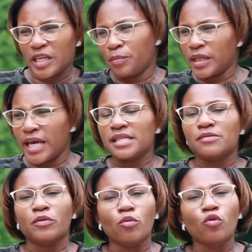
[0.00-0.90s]
plants.
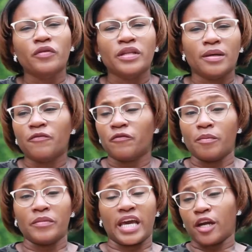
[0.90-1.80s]
Removing them
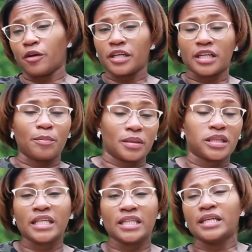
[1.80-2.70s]
from the area
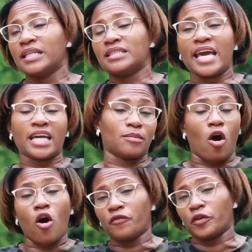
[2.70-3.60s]
completely and taking them
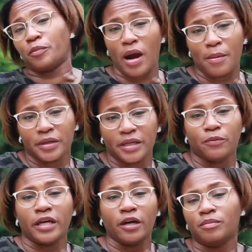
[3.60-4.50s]
off your property
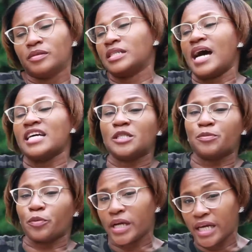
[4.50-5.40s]
will help to not
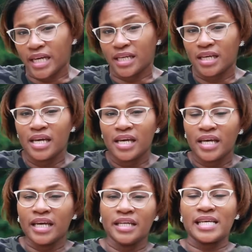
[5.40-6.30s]
spread
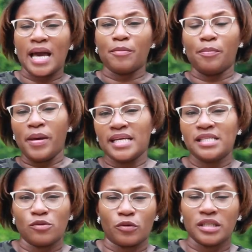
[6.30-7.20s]
any type of
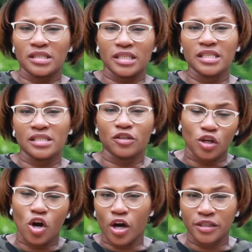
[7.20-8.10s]
pest or disease in your
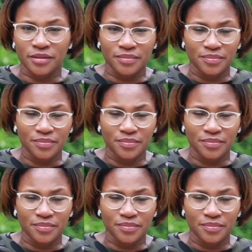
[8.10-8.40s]
garden.